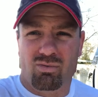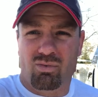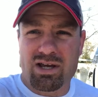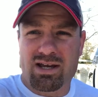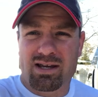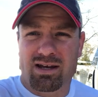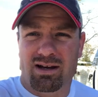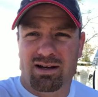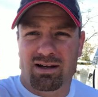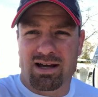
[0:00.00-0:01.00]
we
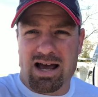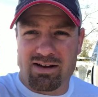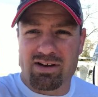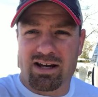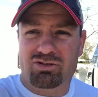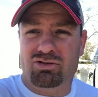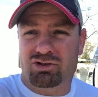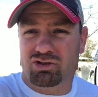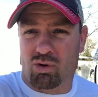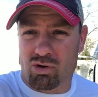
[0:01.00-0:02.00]
have extra
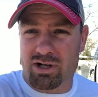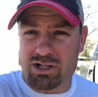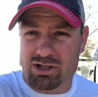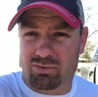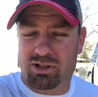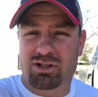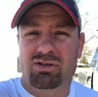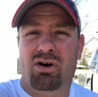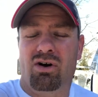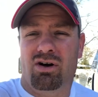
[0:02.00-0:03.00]
storage, which
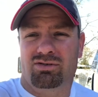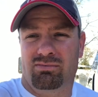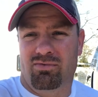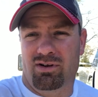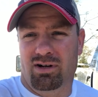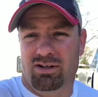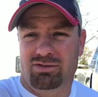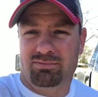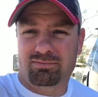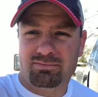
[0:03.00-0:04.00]
is awesome for us.